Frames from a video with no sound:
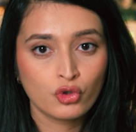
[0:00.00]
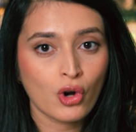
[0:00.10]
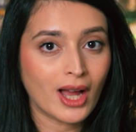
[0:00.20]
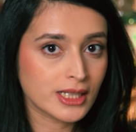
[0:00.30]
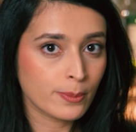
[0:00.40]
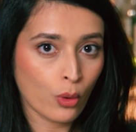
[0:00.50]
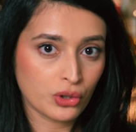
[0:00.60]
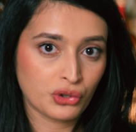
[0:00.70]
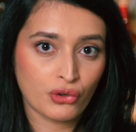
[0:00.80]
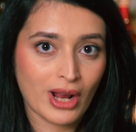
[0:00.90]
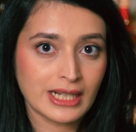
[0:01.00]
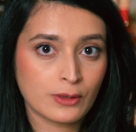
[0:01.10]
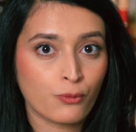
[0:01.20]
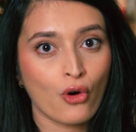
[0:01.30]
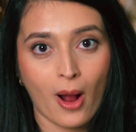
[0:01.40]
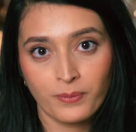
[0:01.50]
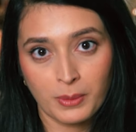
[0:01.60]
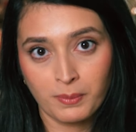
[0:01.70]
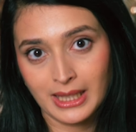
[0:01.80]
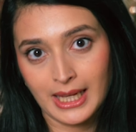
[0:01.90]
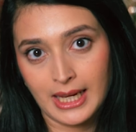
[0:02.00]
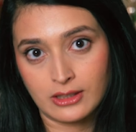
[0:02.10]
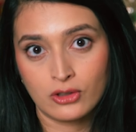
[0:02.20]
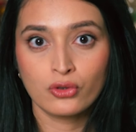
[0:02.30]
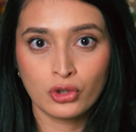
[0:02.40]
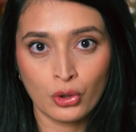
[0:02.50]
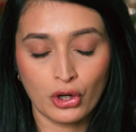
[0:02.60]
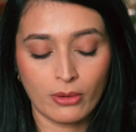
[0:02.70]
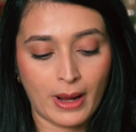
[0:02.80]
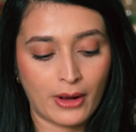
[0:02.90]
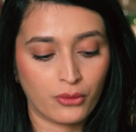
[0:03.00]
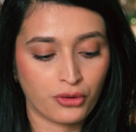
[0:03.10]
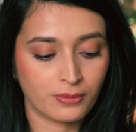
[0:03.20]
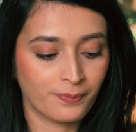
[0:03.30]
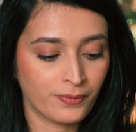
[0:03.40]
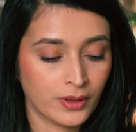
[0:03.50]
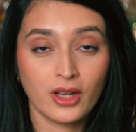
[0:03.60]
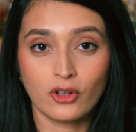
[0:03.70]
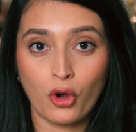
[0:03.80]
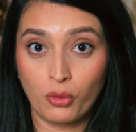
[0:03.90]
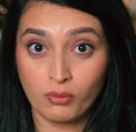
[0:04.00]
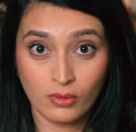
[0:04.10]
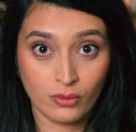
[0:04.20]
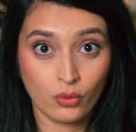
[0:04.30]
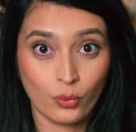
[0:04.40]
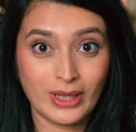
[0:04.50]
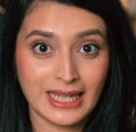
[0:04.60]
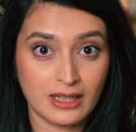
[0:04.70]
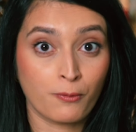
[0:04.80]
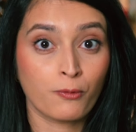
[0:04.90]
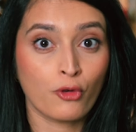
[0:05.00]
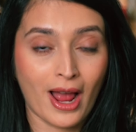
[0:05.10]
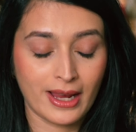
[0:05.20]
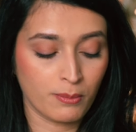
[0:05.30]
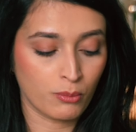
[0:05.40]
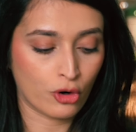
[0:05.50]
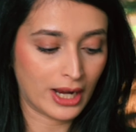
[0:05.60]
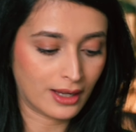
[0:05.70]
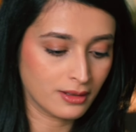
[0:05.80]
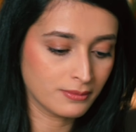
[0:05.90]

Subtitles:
transport the rice from the plate to your mouth. Oh, we need a fry-em break.